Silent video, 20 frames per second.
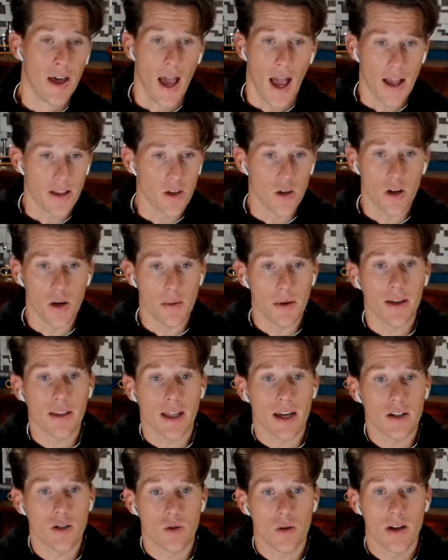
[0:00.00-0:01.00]
And you can make
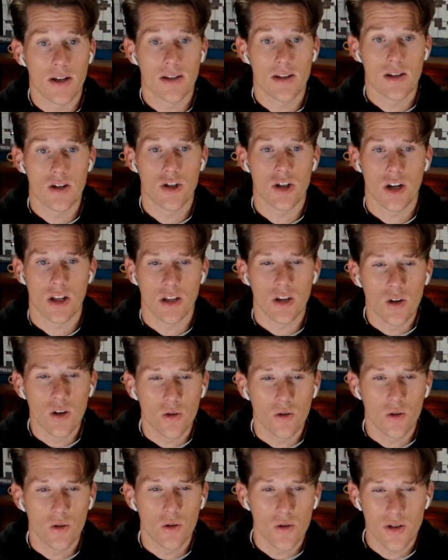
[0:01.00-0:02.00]
that transition, and you'll